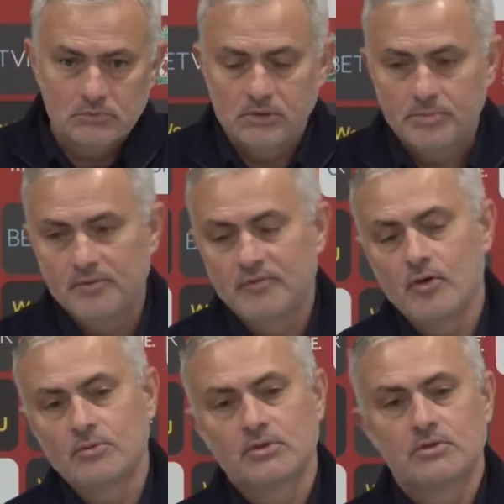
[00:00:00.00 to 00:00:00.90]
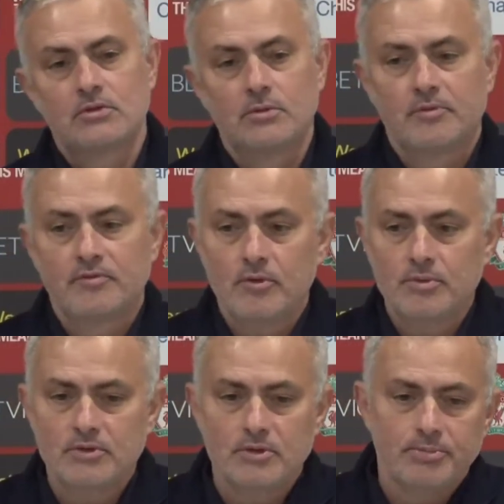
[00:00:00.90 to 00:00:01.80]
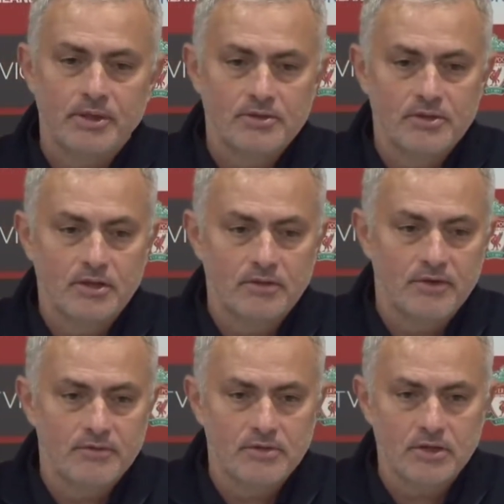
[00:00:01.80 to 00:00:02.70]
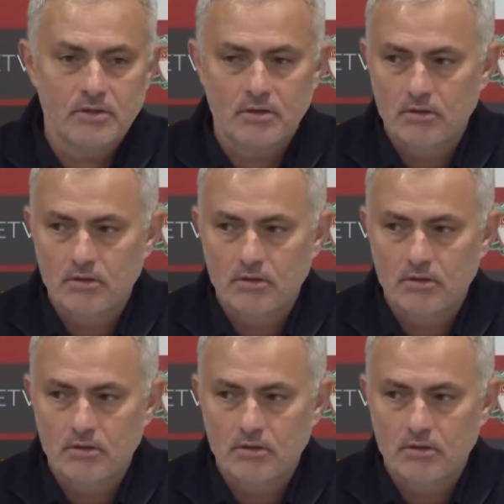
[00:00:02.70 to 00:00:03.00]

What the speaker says: The performance, the players, they gave everything.